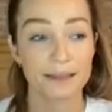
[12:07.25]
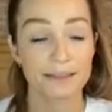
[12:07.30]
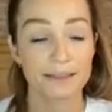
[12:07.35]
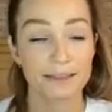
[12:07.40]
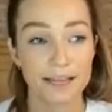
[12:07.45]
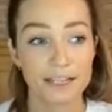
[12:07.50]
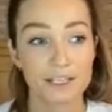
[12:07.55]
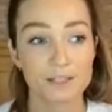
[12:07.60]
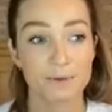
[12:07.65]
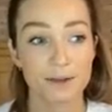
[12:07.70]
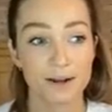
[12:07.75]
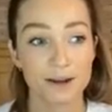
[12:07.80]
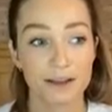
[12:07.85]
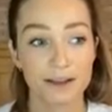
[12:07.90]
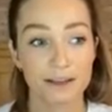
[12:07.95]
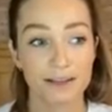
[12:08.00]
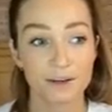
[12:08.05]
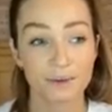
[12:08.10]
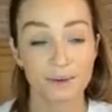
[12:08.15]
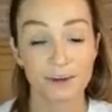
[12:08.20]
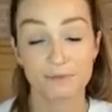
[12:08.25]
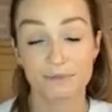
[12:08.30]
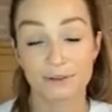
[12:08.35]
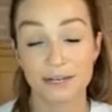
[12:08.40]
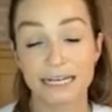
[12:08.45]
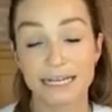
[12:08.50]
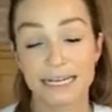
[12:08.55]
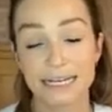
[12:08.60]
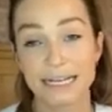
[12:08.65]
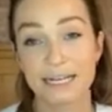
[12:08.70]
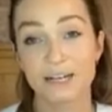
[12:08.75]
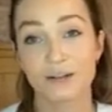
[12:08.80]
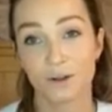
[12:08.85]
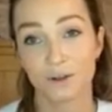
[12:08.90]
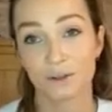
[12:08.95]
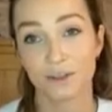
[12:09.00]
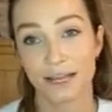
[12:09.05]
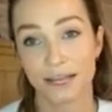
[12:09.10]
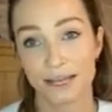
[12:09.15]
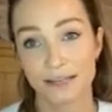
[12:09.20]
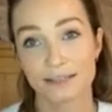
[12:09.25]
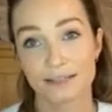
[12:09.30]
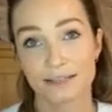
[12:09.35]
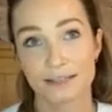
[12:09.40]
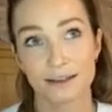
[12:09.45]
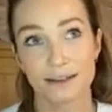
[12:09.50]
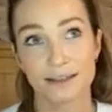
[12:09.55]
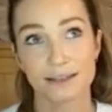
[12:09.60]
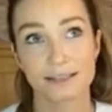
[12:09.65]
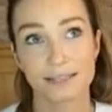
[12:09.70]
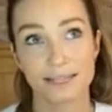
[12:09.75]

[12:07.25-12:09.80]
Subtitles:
that's when I really lean on the exercise